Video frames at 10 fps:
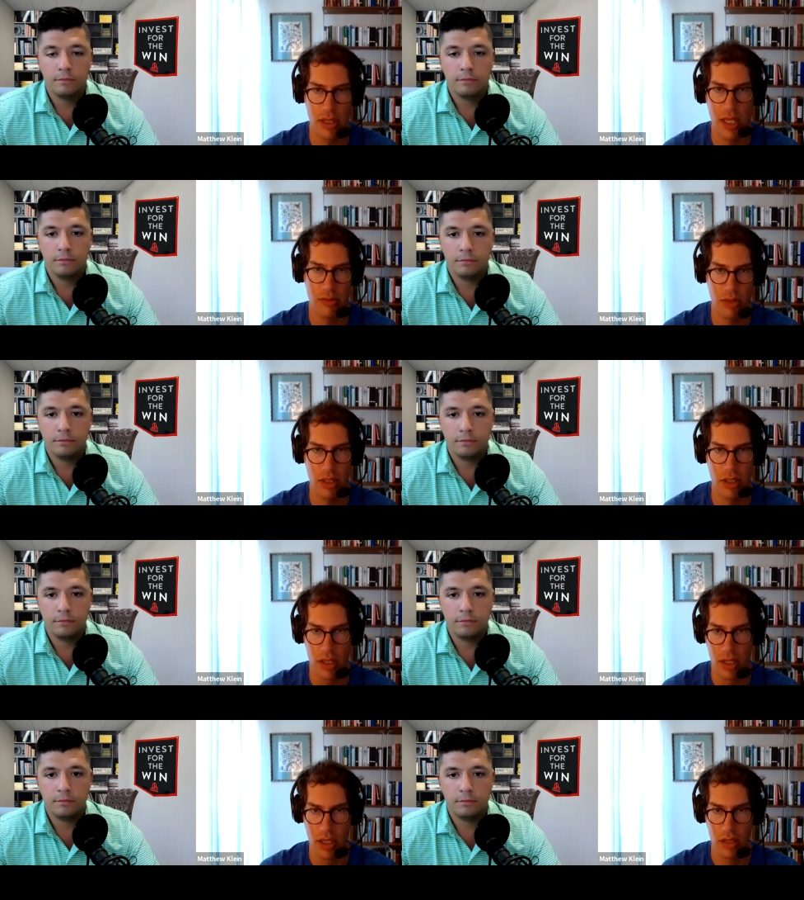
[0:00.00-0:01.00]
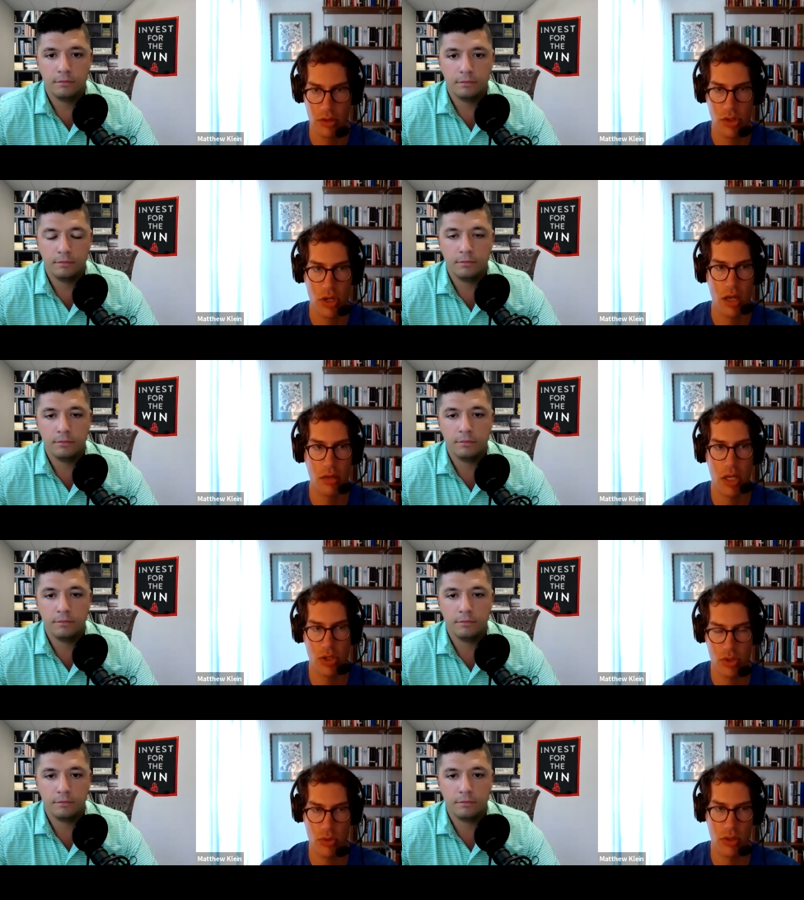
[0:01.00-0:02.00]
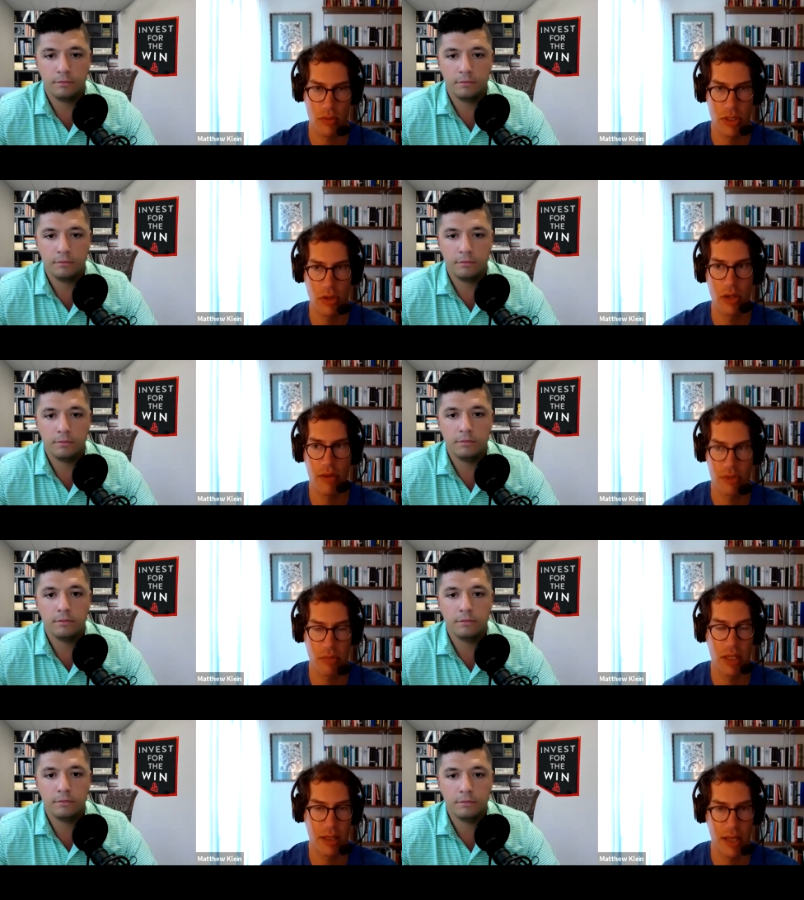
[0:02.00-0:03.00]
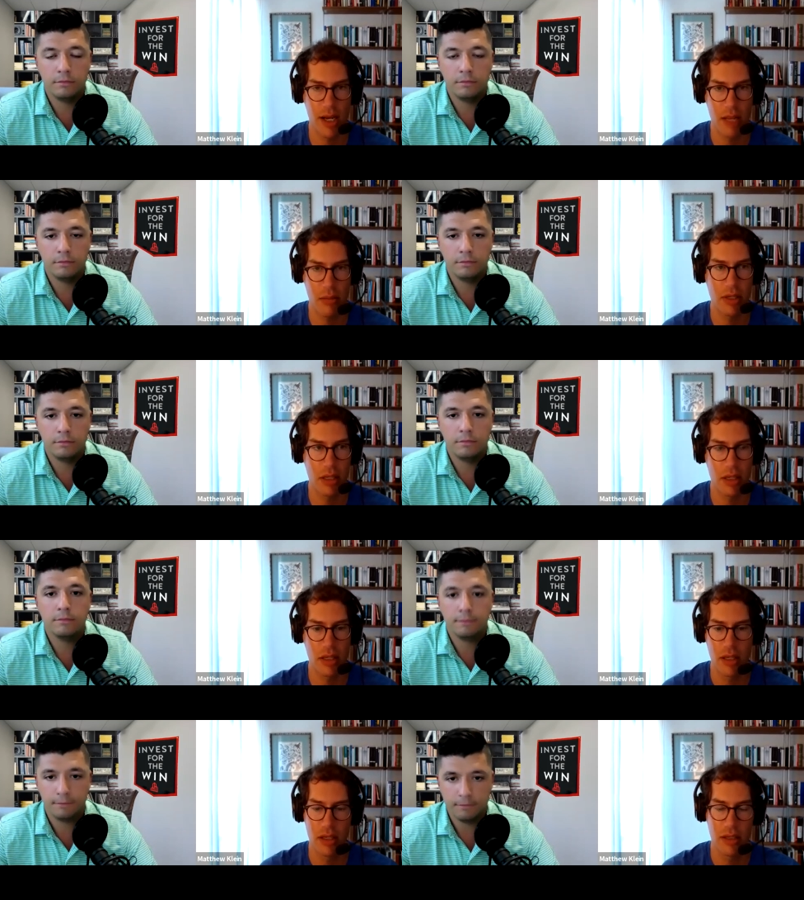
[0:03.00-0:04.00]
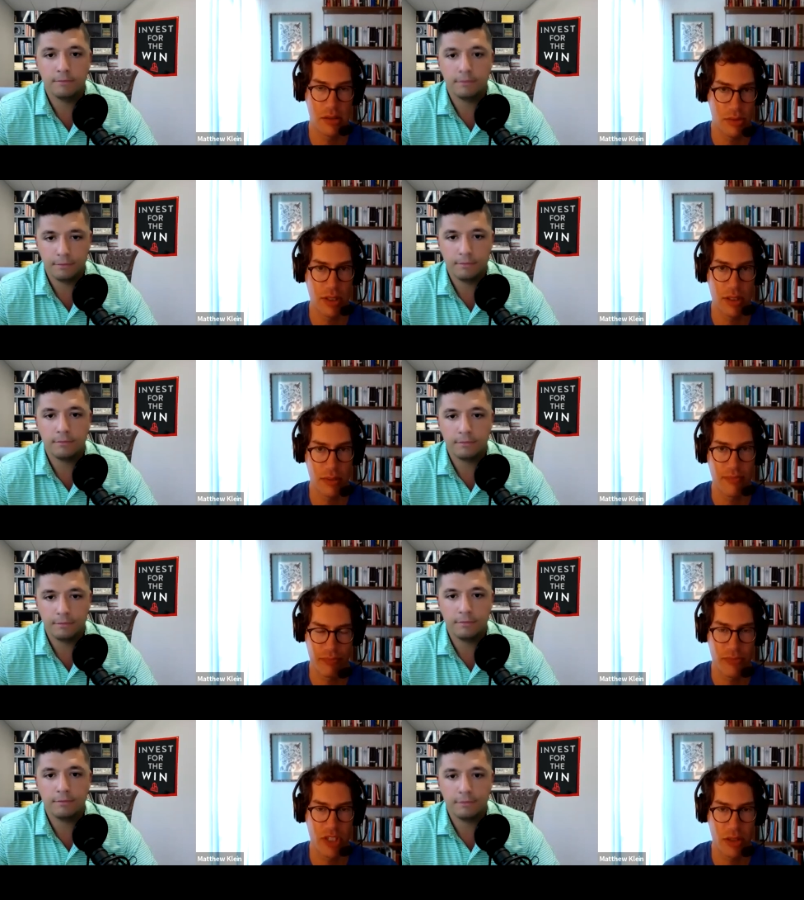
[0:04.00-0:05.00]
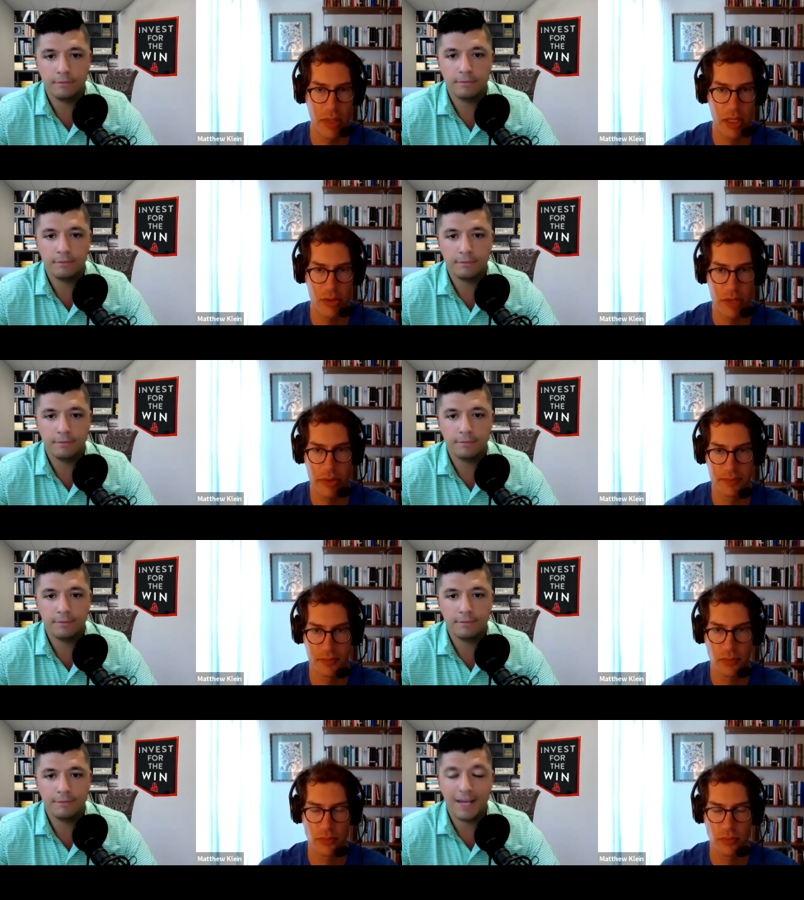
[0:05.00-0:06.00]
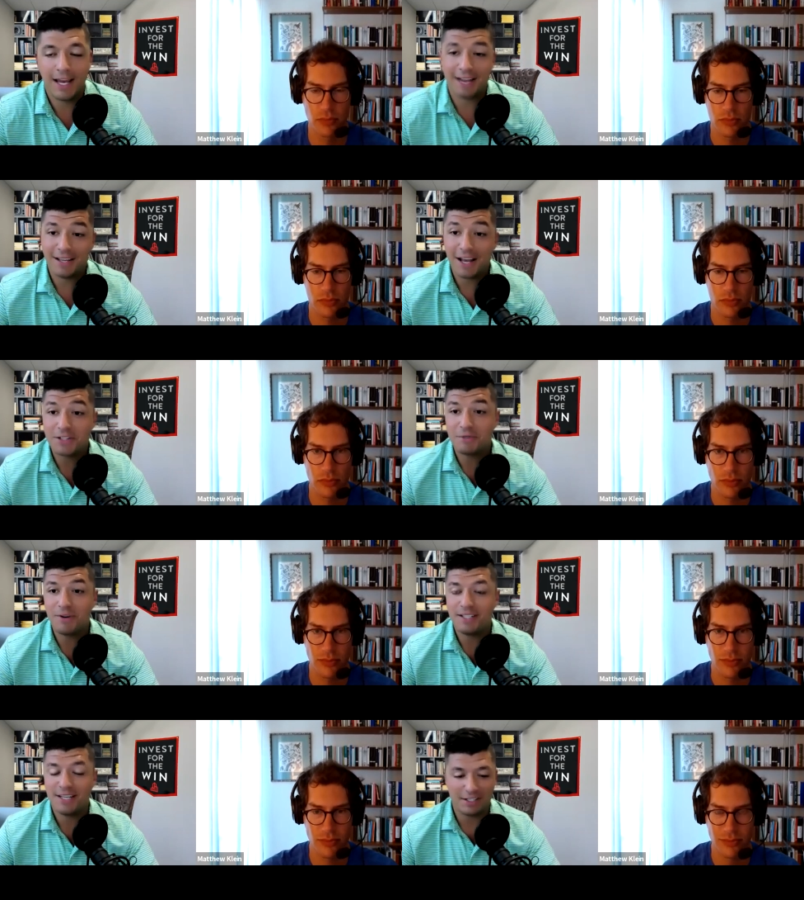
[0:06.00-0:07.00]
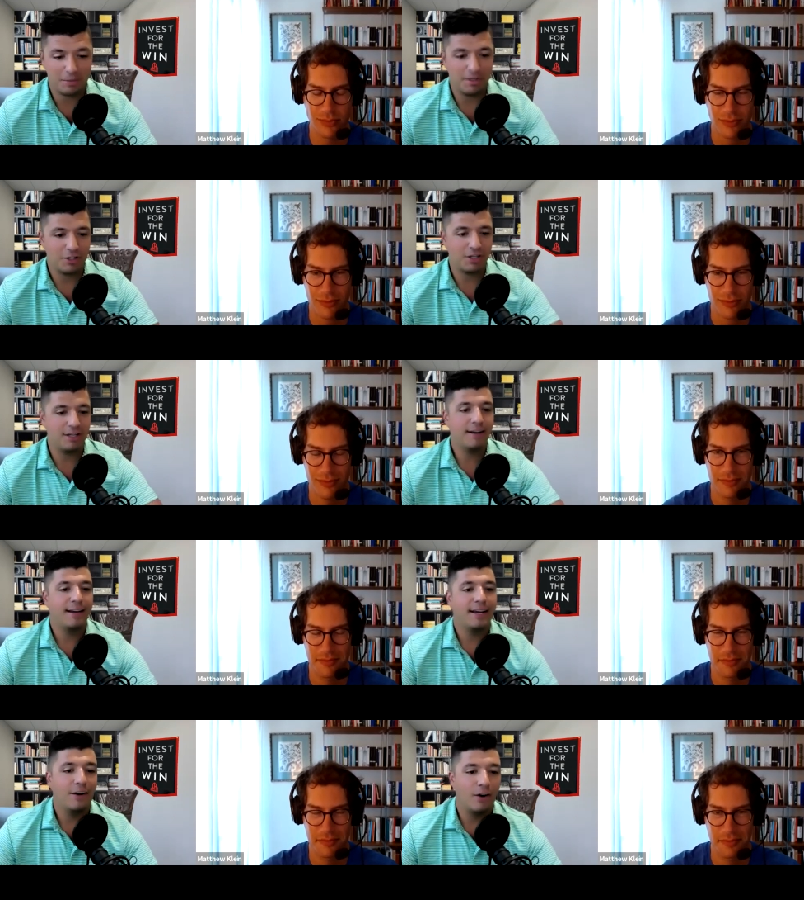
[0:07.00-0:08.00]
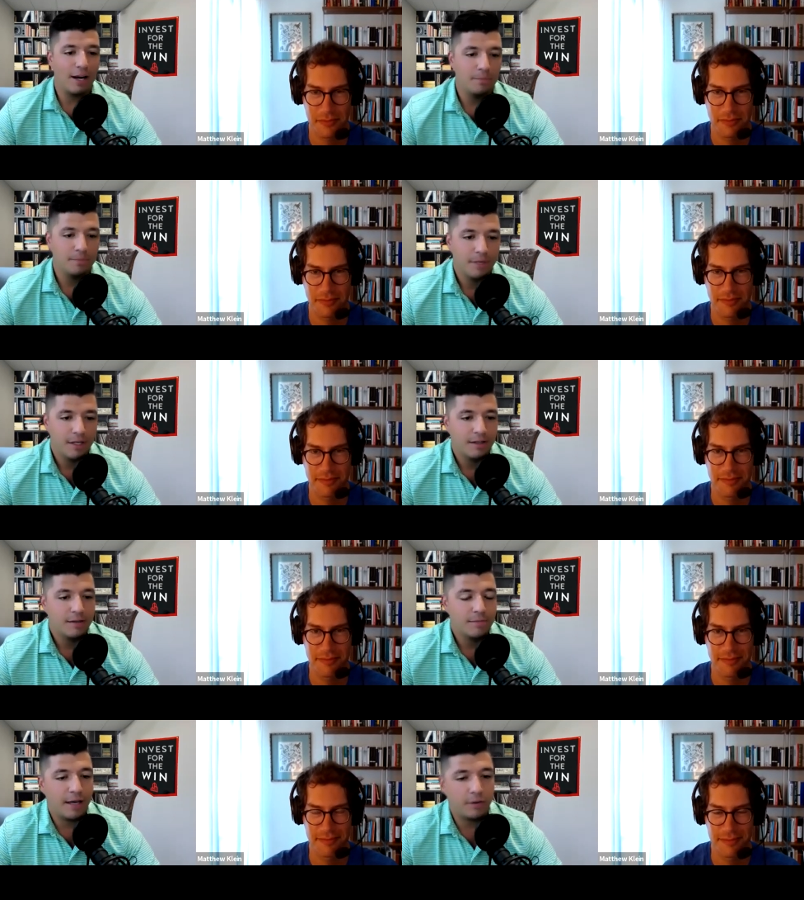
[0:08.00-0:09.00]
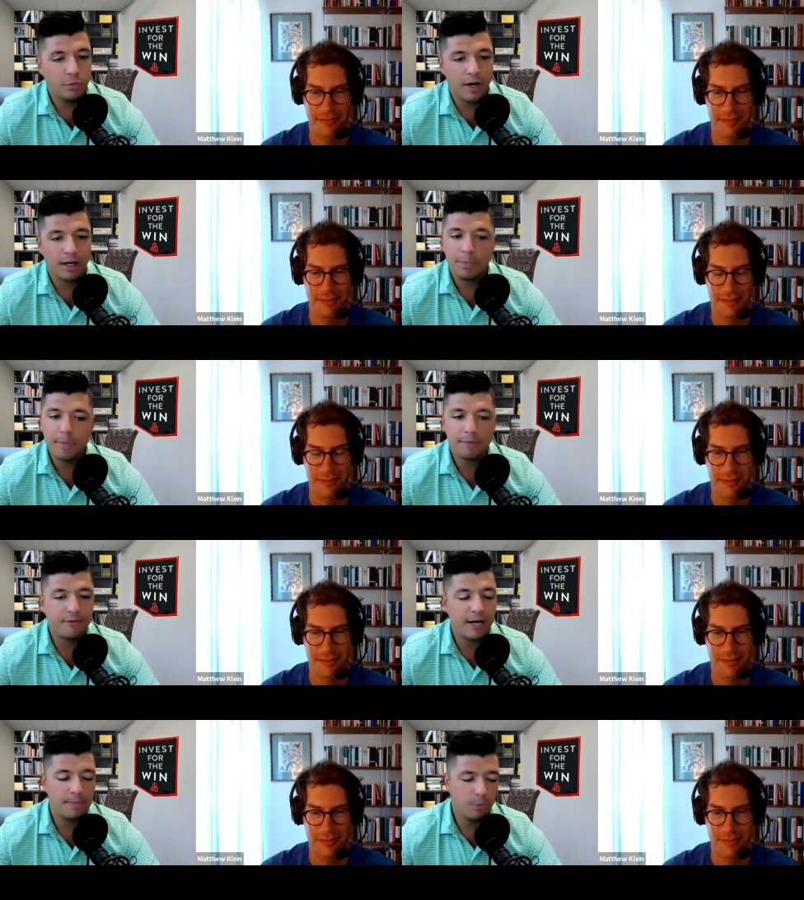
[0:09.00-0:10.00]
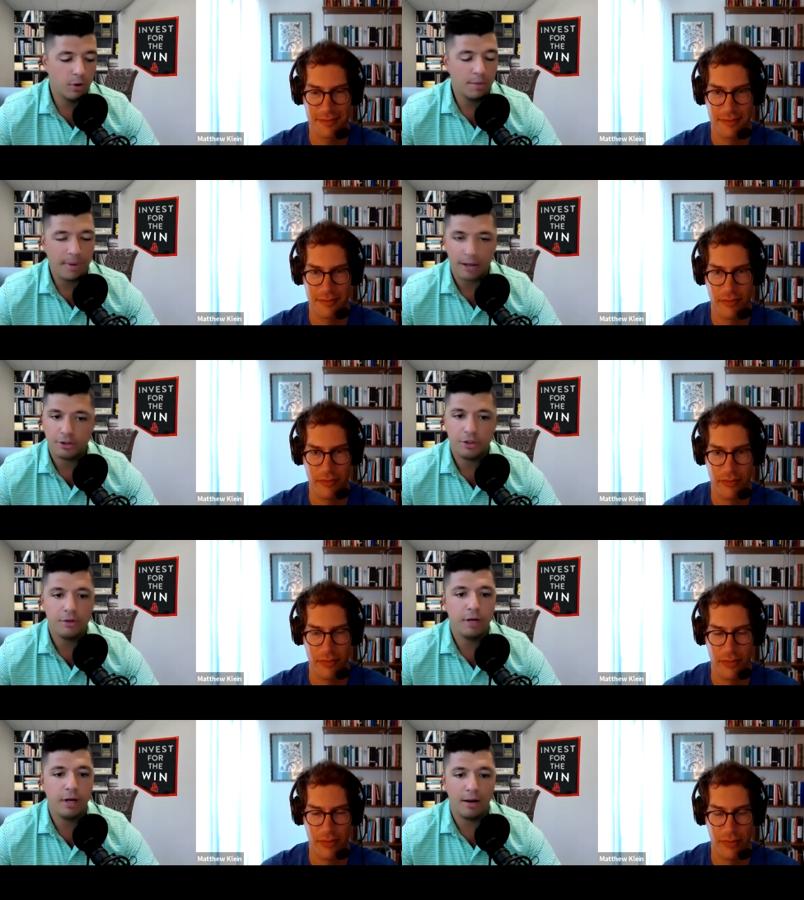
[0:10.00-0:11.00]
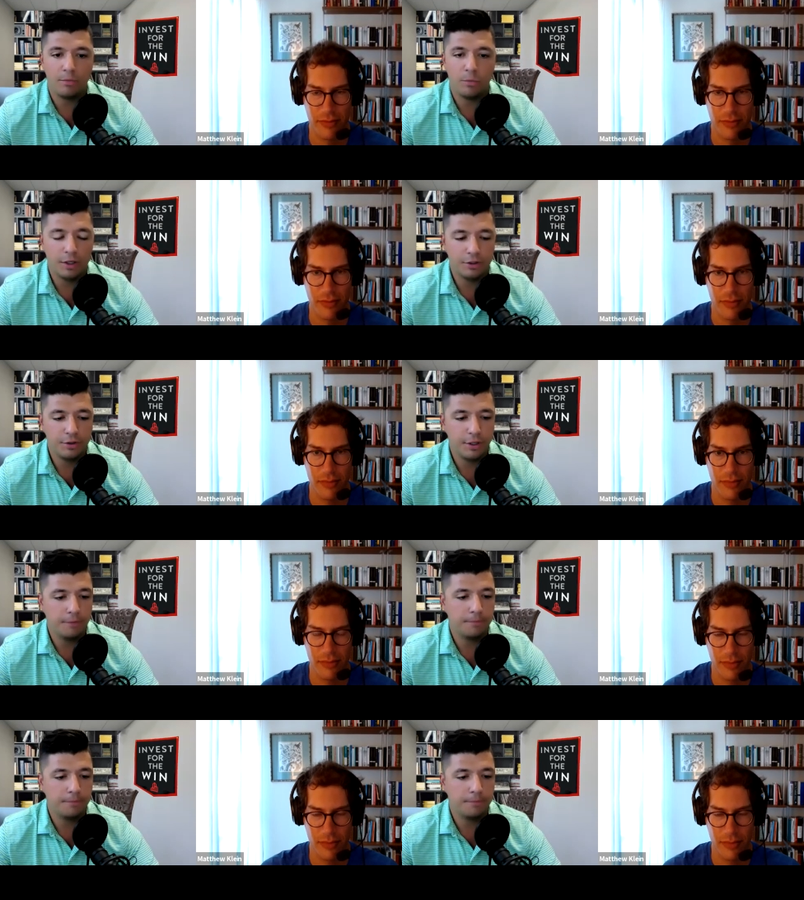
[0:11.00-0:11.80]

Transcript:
Speaker 1: that's really, you know, trying to make sure that we don't have something like that happen again is really, you know, the main driver.
Speaker 2: Yeah, that's a fantastic mission. All right, Matthew, where can people find more about you and what you do?